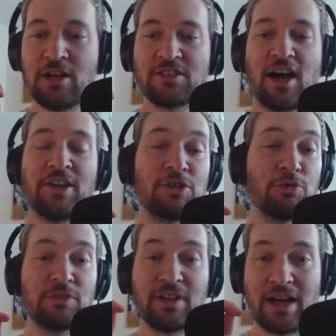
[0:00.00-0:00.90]
Todd, you
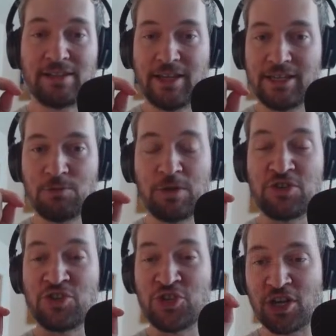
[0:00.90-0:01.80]
were not late. We
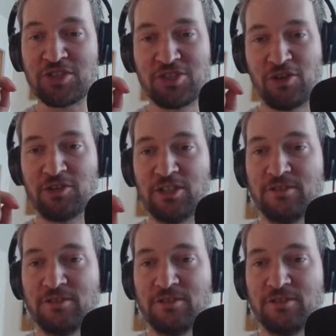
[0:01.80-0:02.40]
just started.